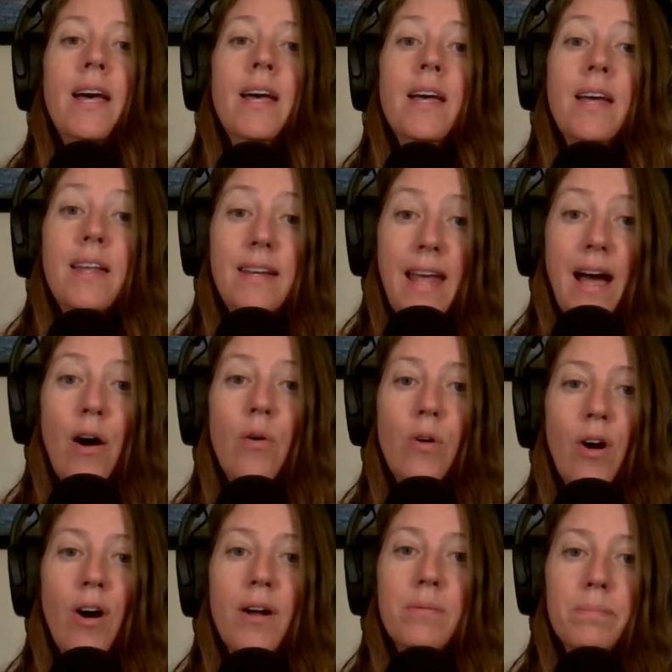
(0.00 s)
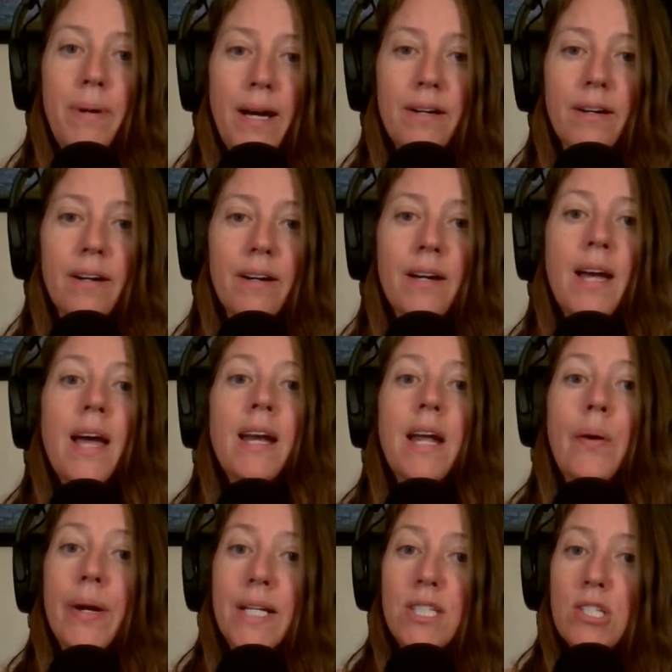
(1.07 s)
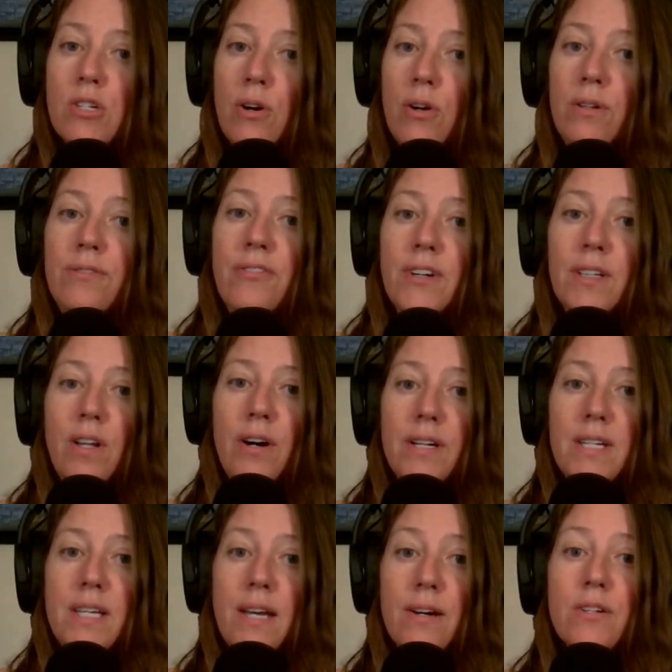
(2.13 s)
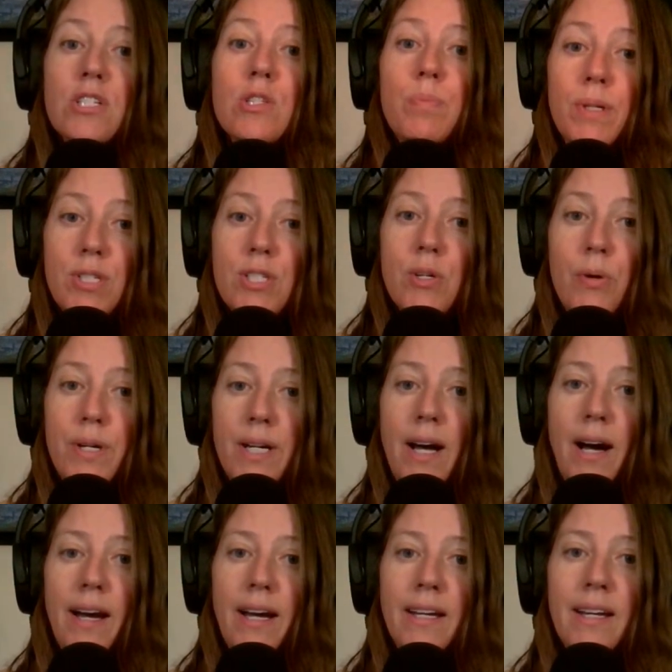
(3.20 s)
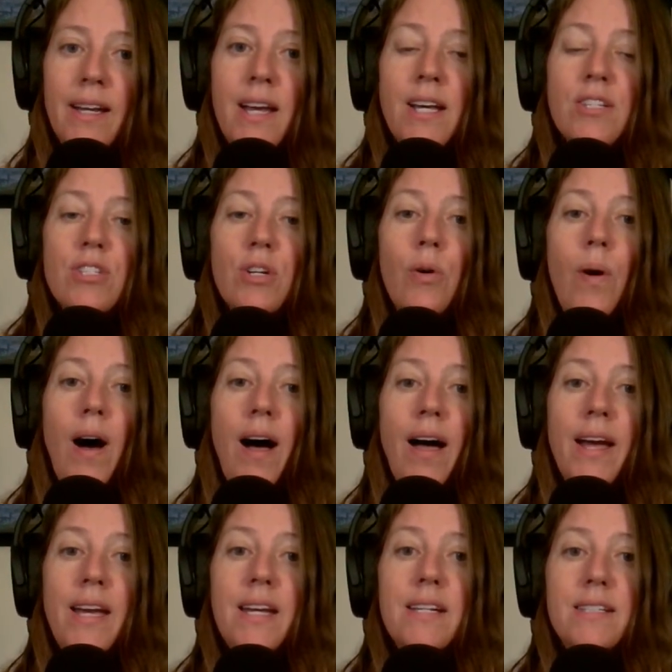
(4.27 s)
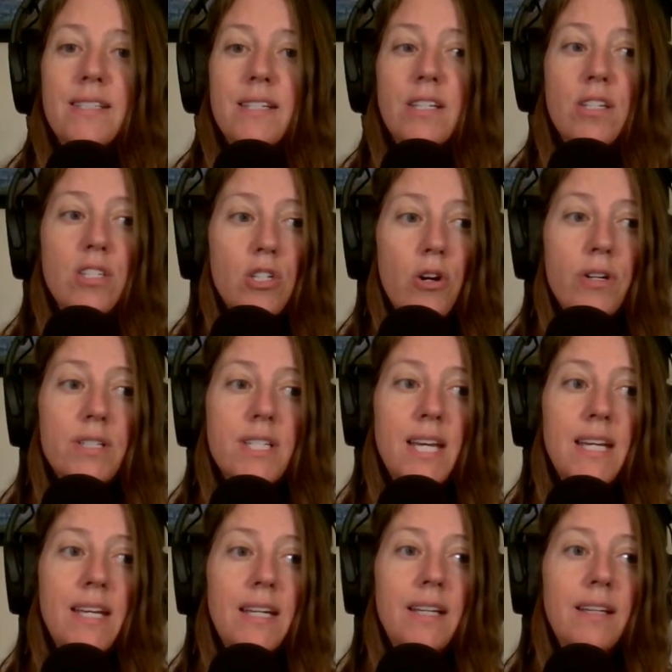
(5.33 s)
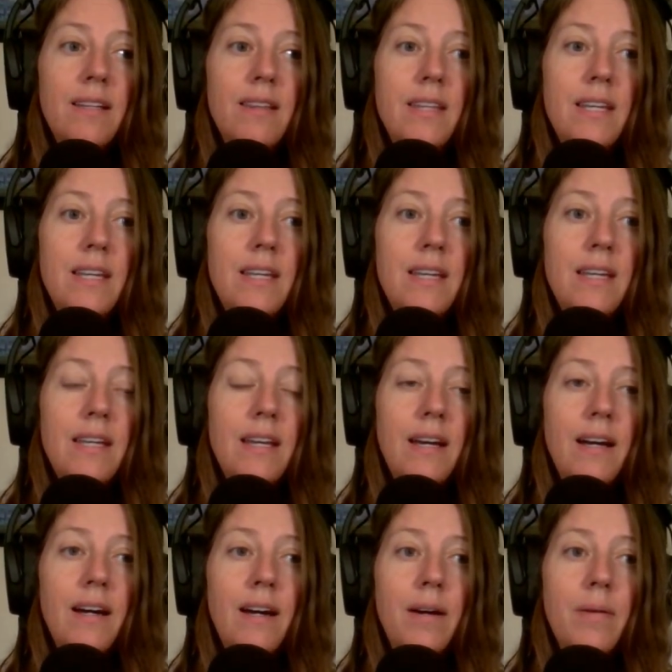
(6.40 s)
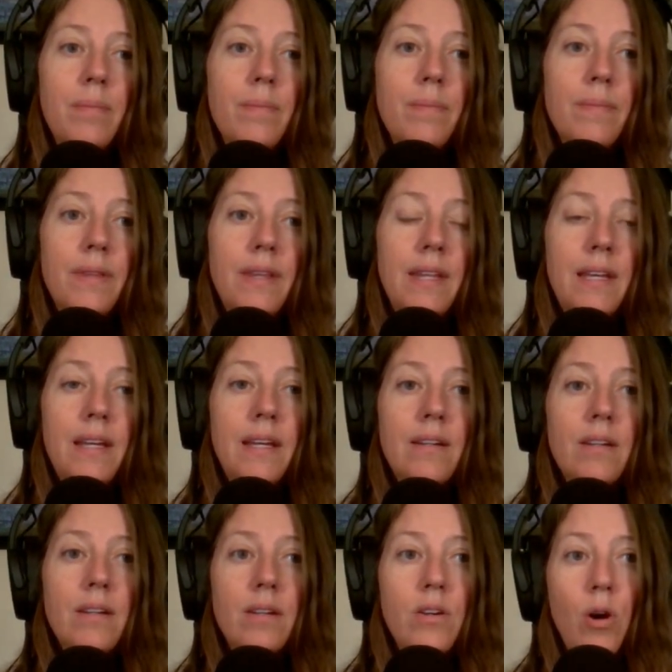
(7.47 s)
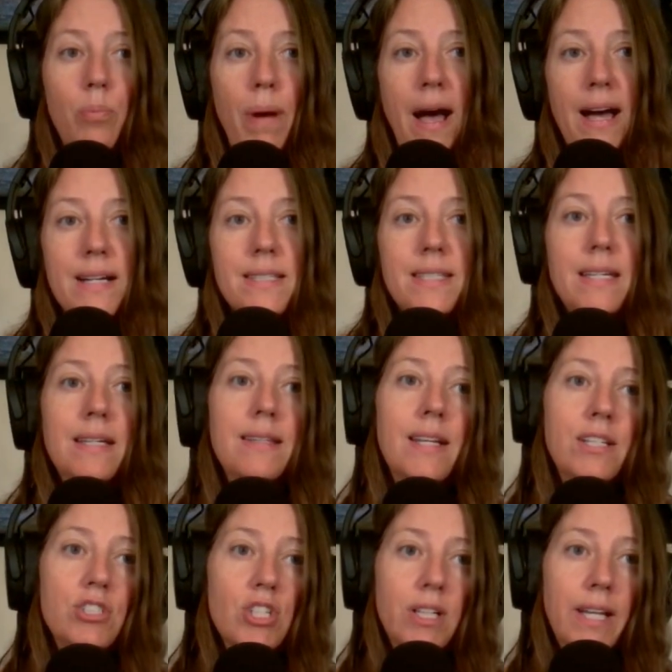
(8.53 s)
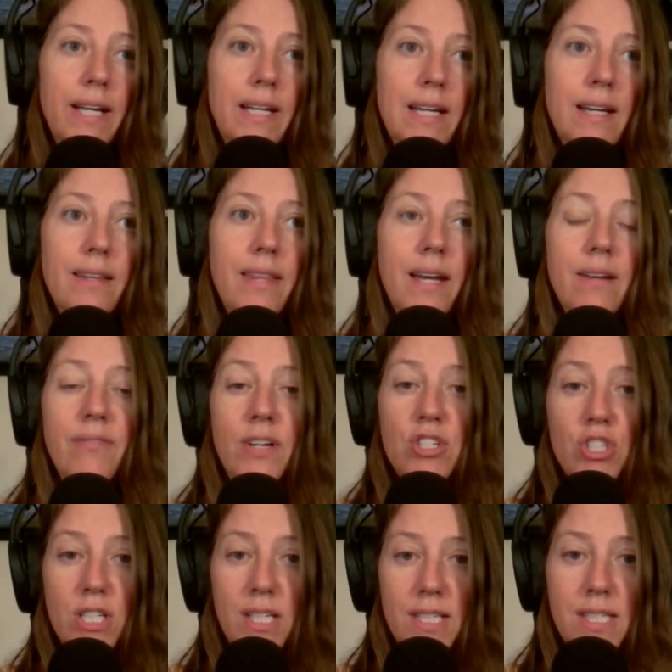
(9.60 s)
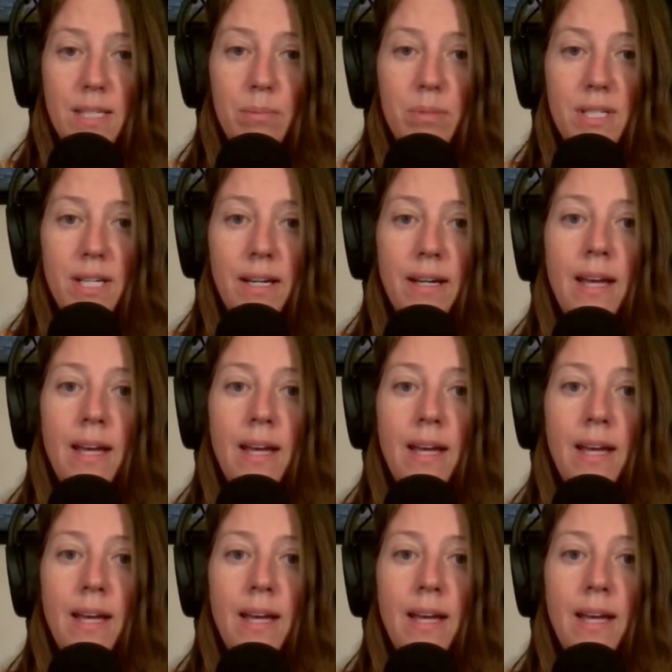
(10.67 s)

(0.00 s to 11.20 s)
now gotten better. Now it stalled for a lot of years, but so did I. So I started taking the Copaxone, then Gilenya, then eventually Kesimpta,